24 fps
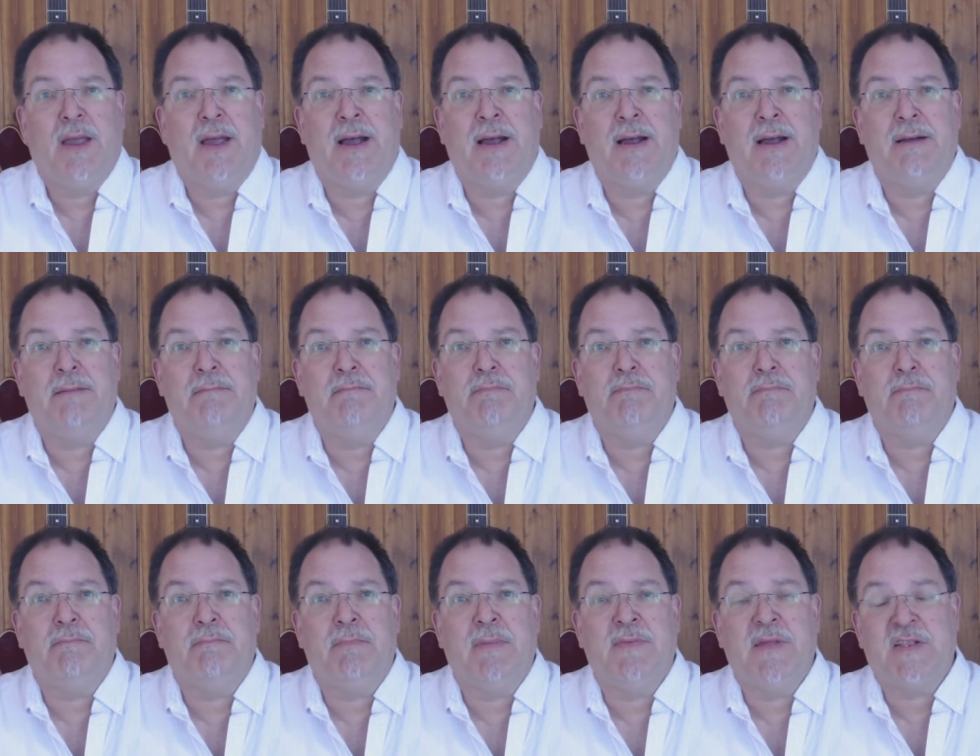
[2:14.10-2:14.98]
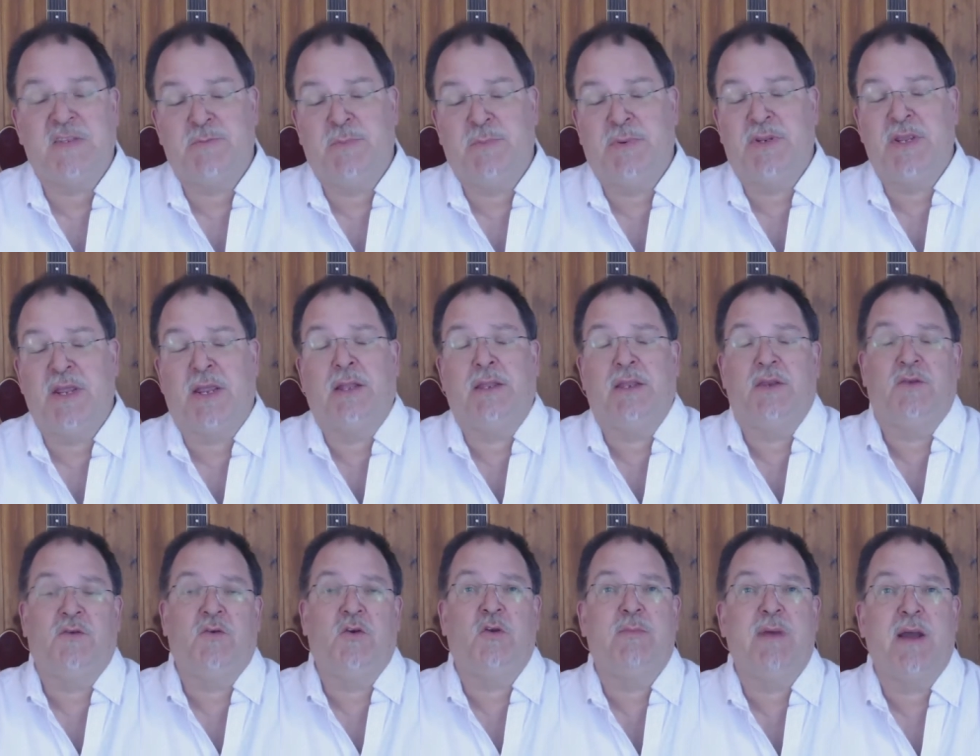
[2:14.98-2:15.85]
Um, and that's
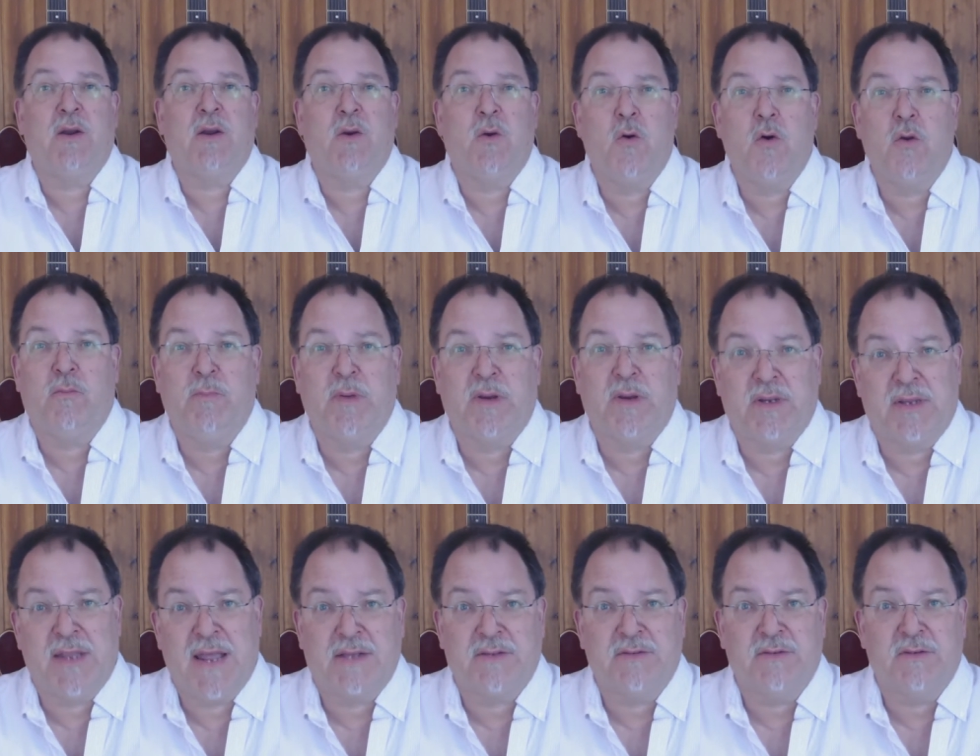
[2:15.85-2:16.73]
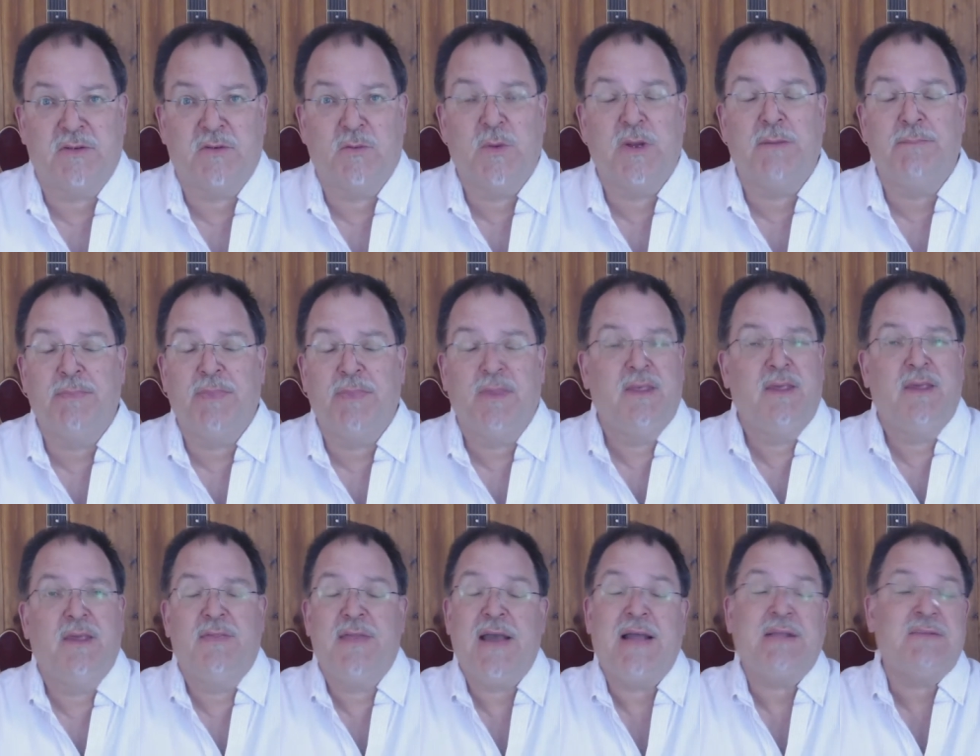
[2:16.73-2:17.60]
particularly true about corporate taxes. Well,
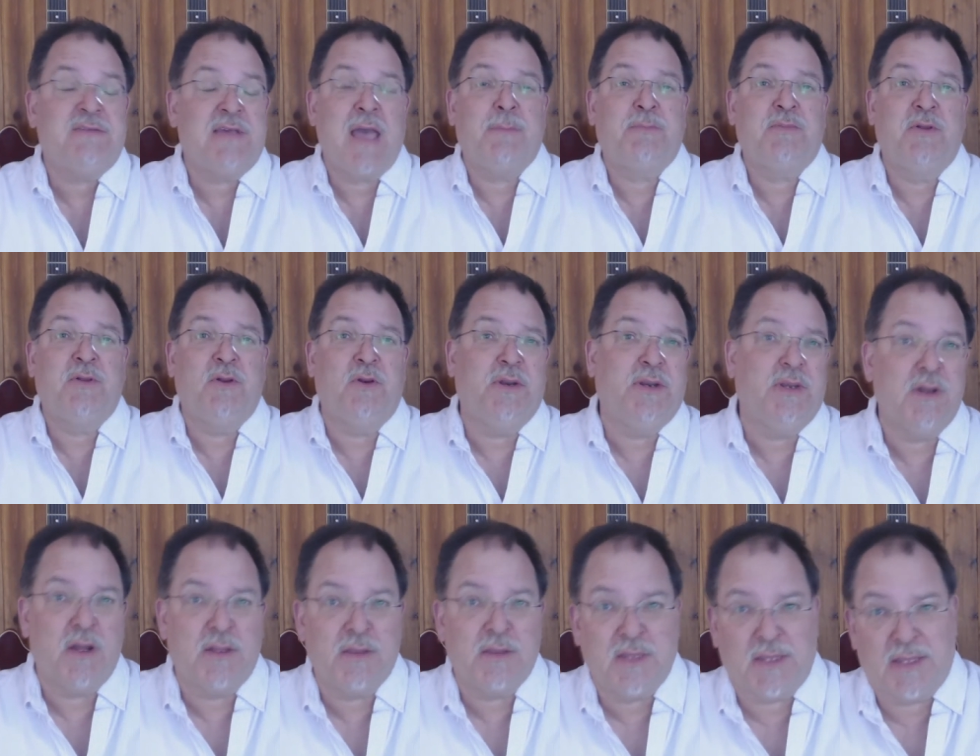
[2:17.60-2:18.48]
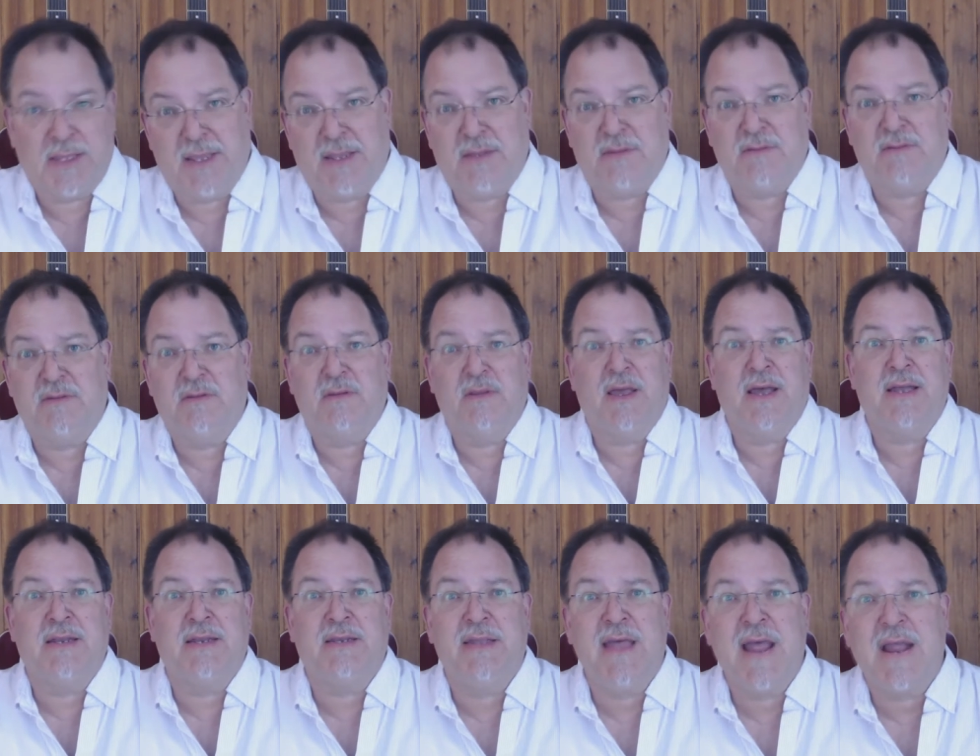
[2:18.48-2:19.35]
that's absolutely not the case.
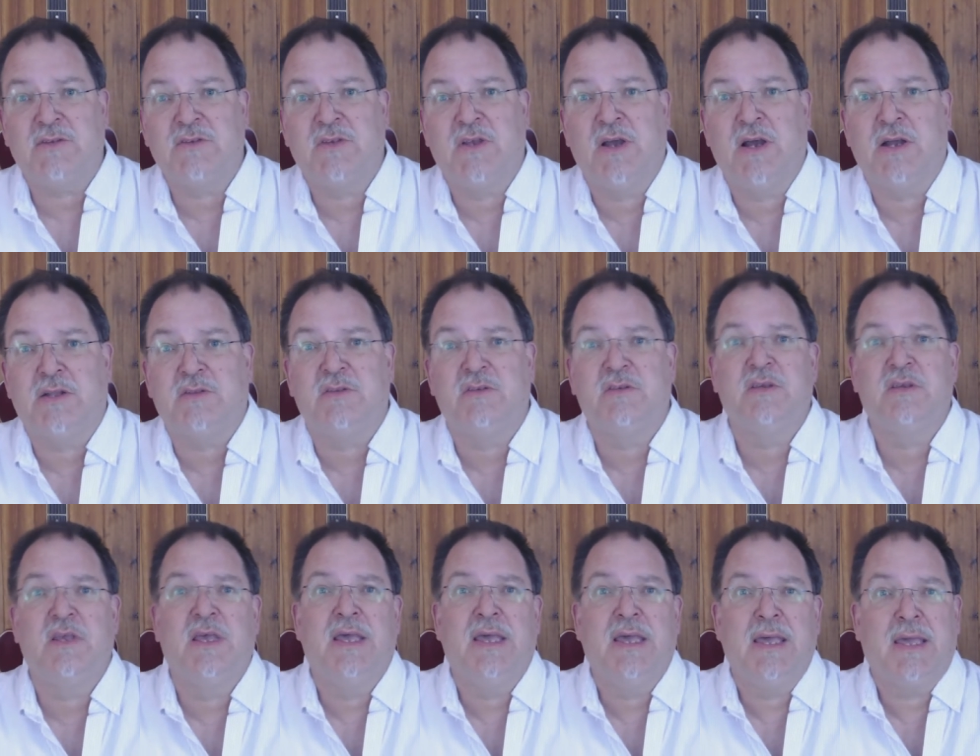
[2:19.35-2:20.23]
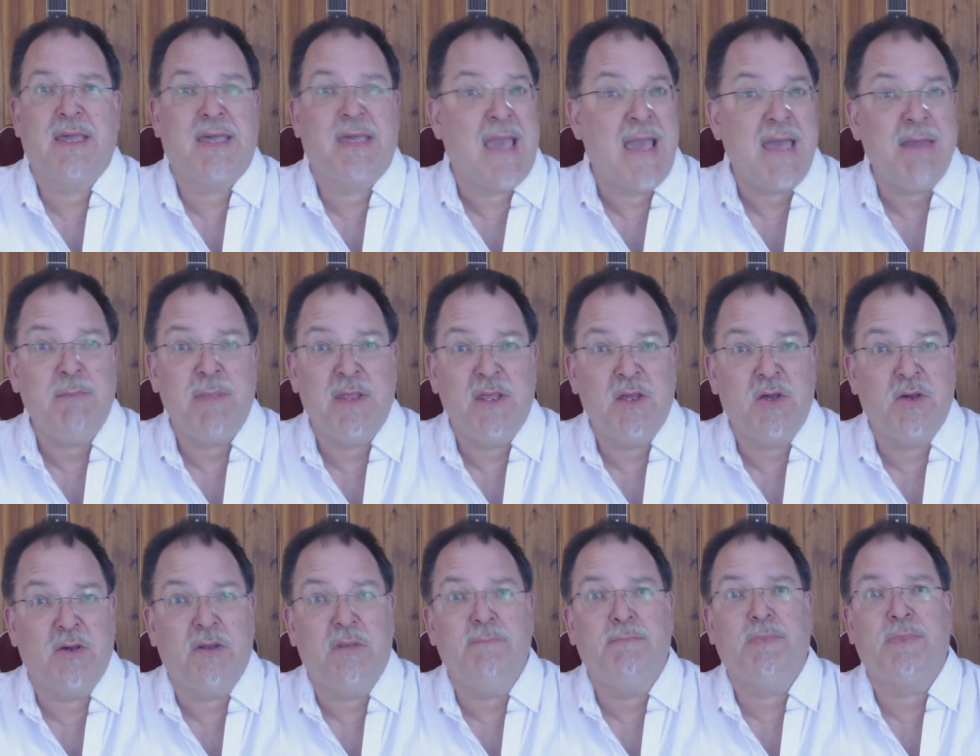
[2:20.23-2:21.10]
Uh, tax cuts can be
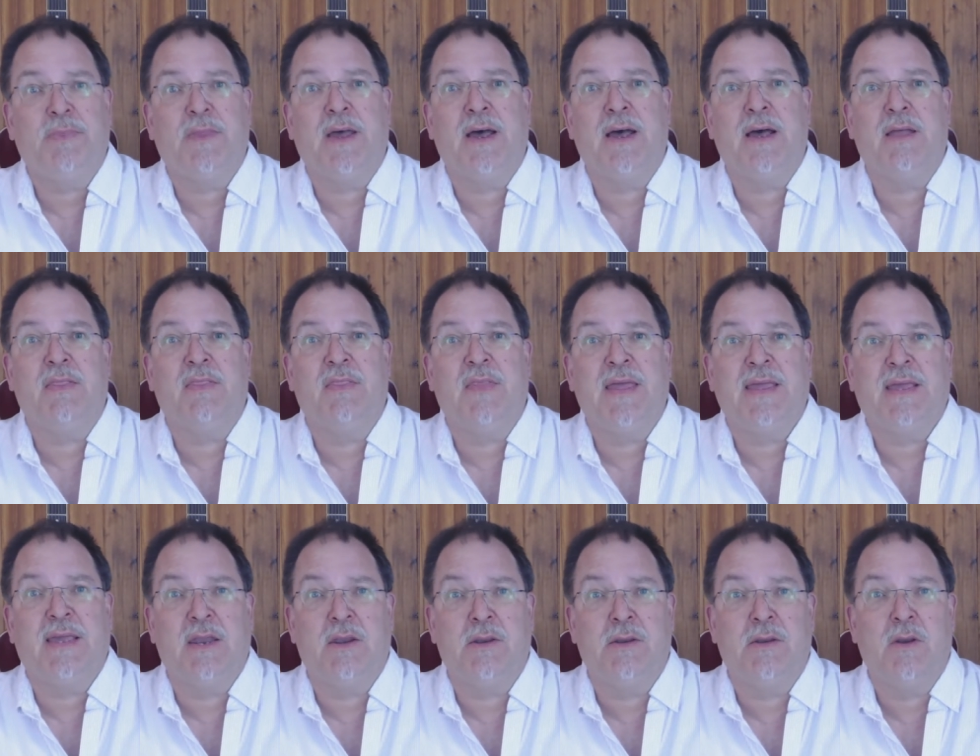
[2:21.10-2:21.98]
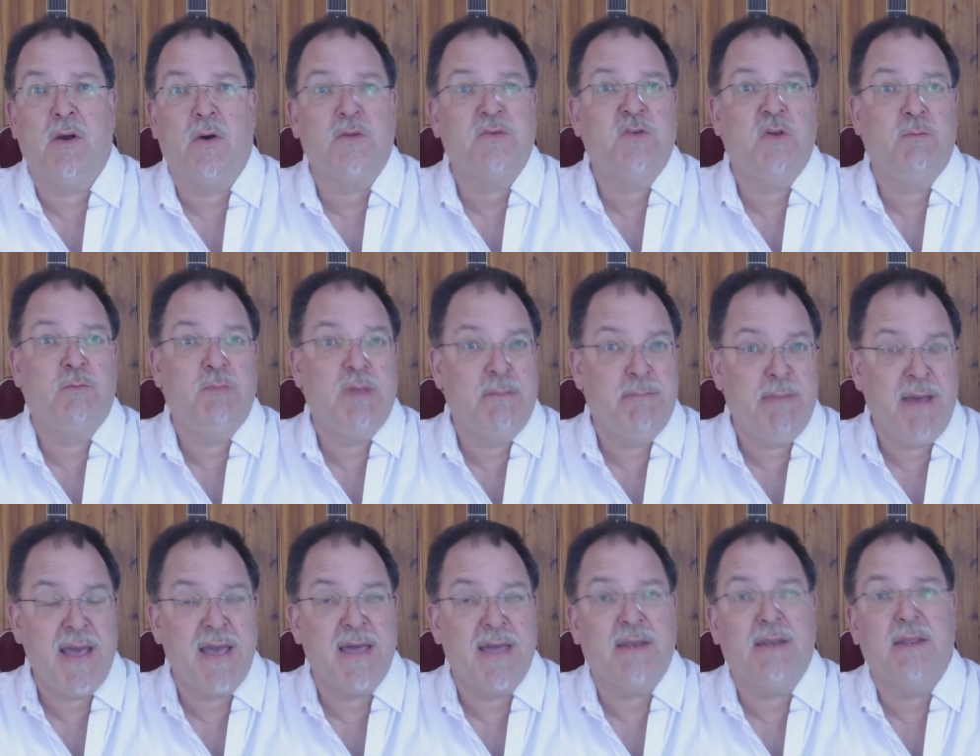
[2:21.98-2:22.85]
good, uh, they can also be
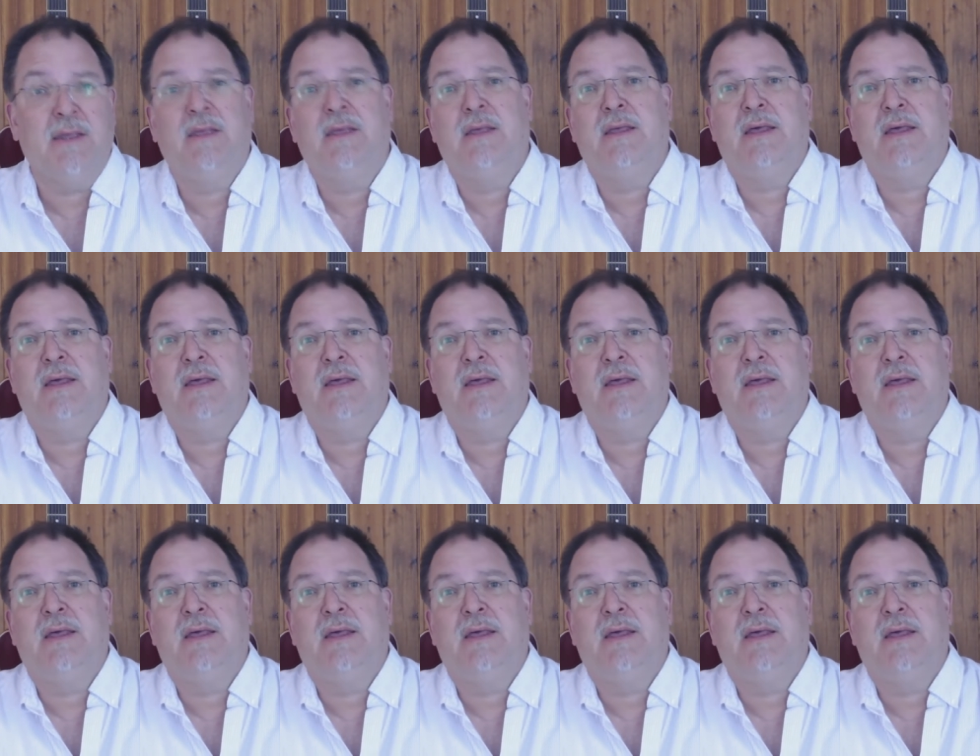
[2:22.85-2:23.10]
bad.